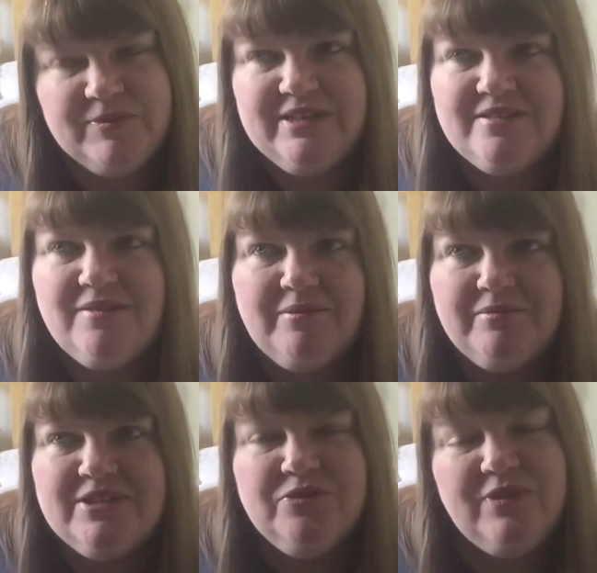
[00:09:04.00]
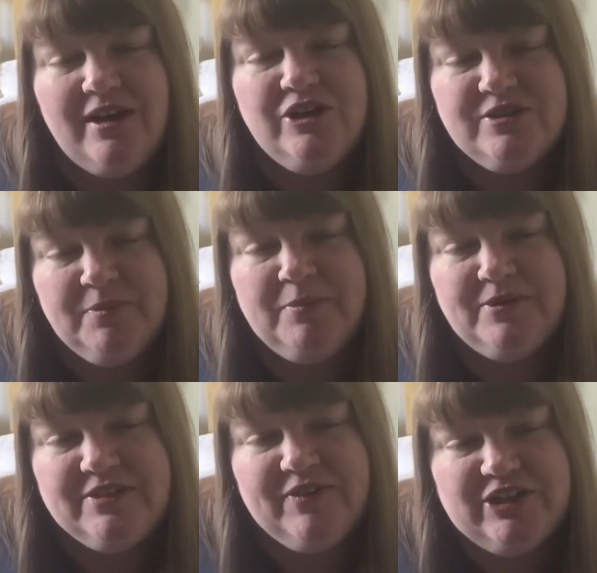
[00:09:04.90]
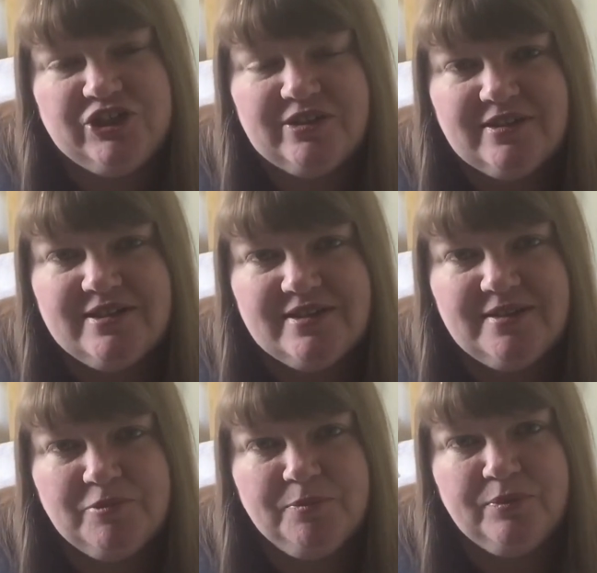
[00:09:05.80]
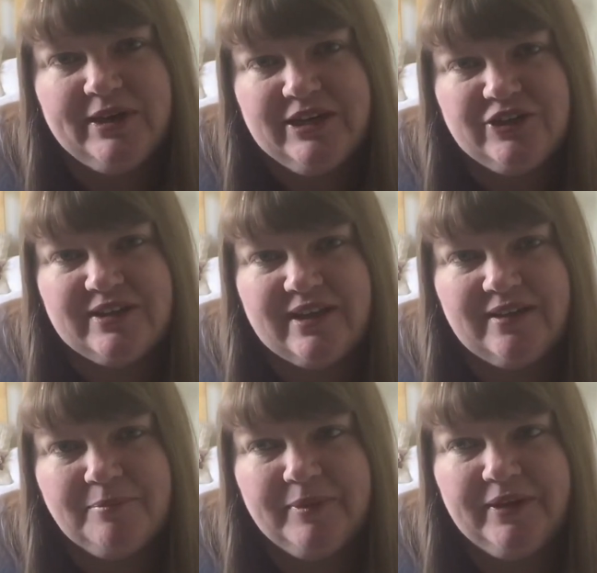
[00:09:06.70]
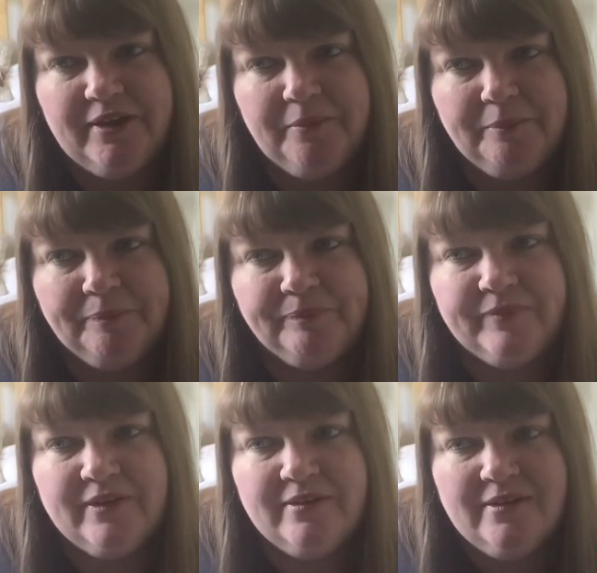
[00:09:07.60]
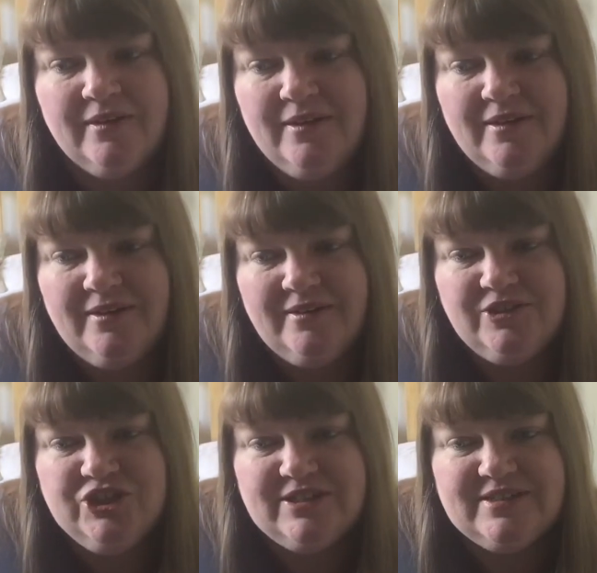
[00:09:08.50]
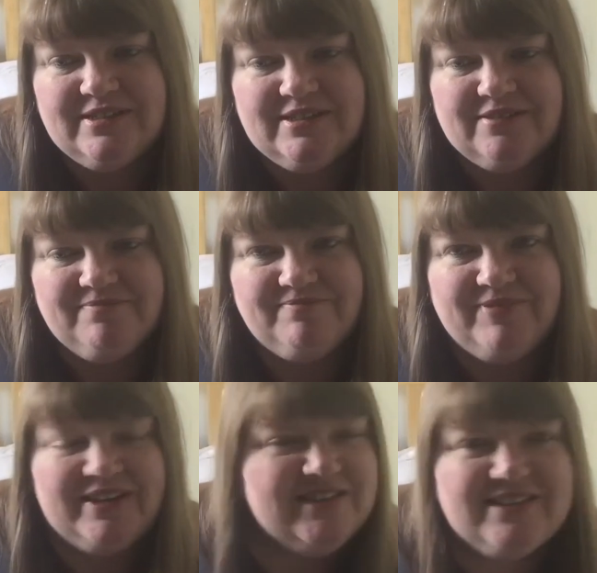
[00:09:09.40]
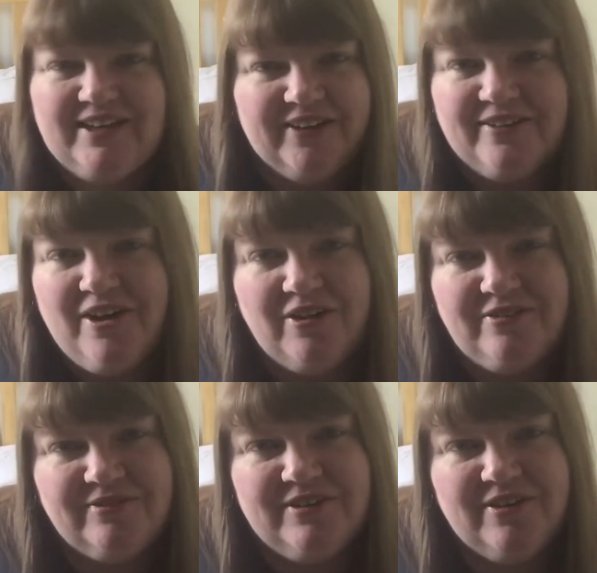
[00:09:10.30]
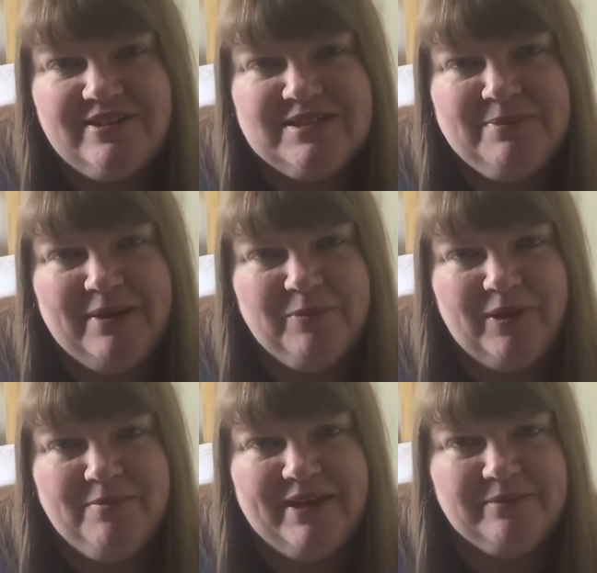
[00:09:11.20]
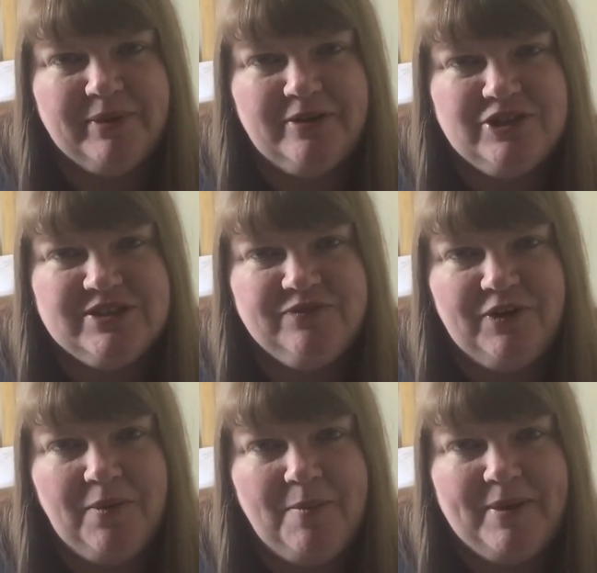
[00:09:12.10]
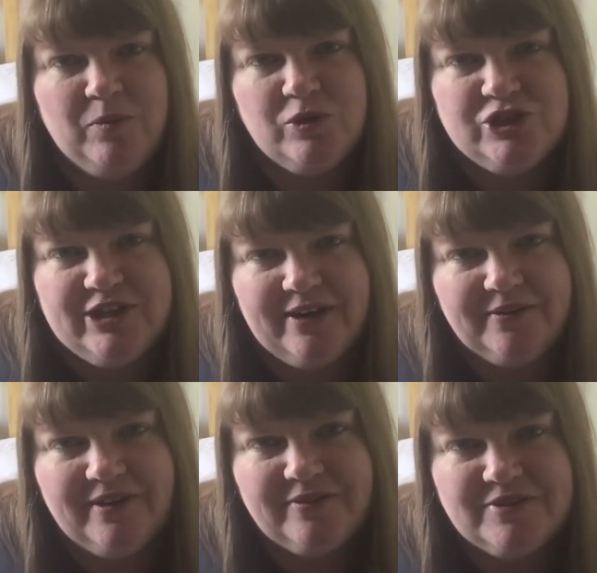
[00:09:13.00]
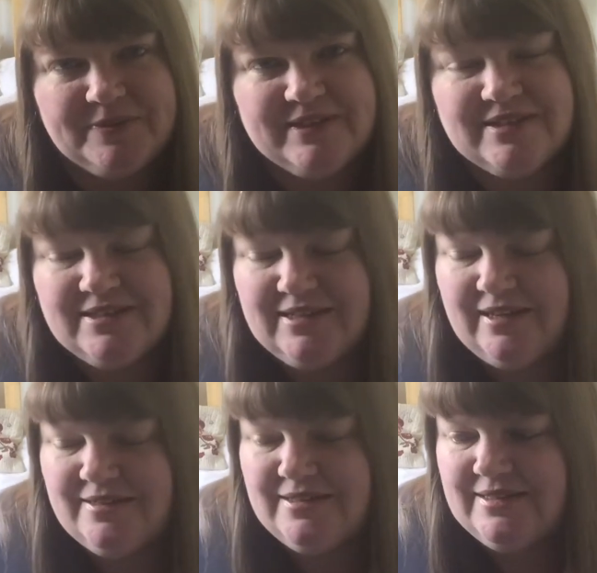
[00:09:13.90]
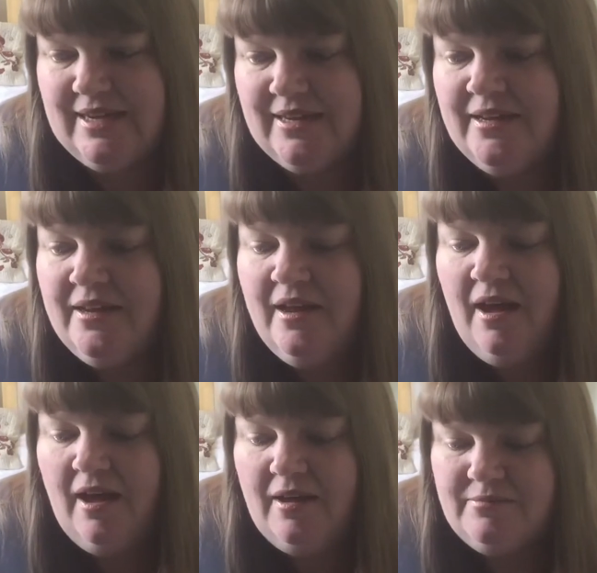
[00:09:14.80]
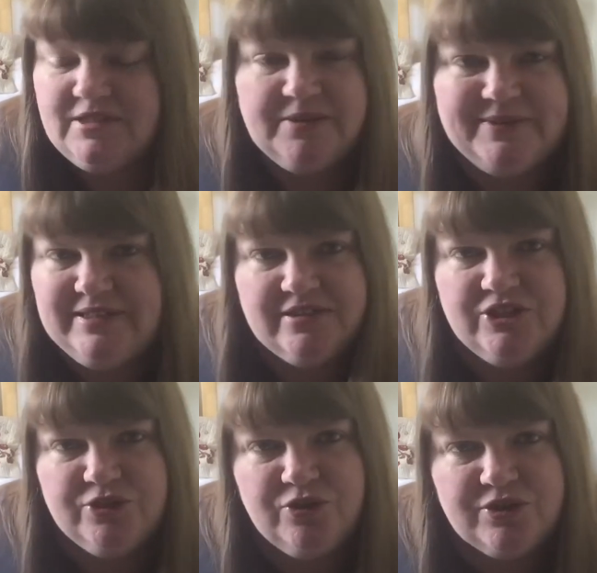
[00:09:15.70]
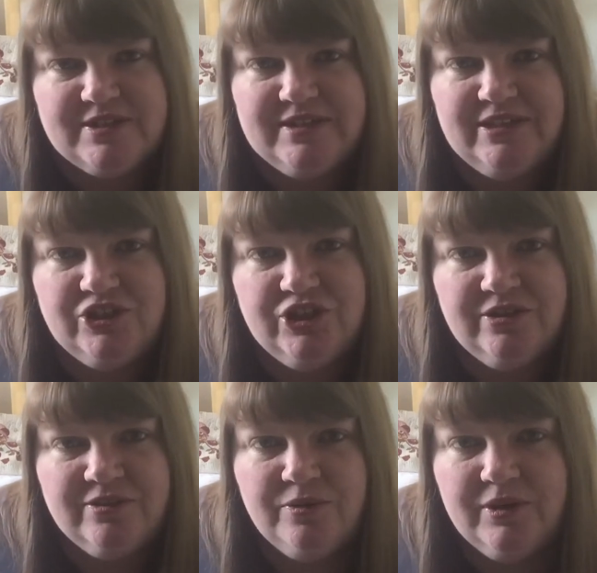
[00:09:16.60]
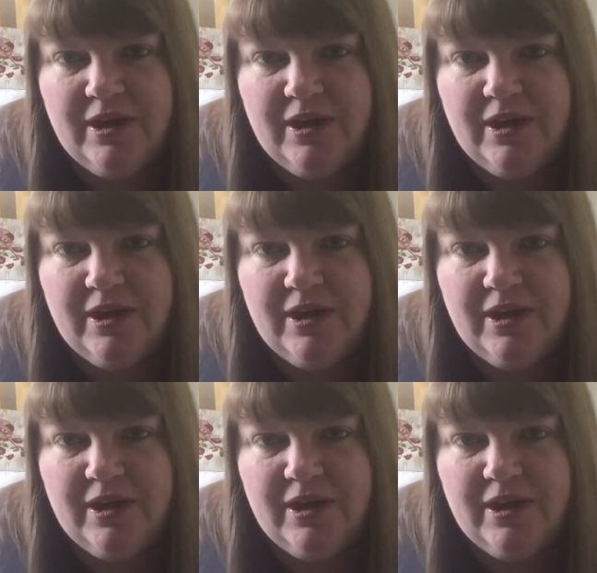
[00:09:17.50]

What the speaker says: it's not that I lose my motivation, because I'm pretty good at that, but just, I don't know, I can't explain what I mean, but I just felt a bit washed out afterwards at the end of the day. So I didn't do cross stitch on a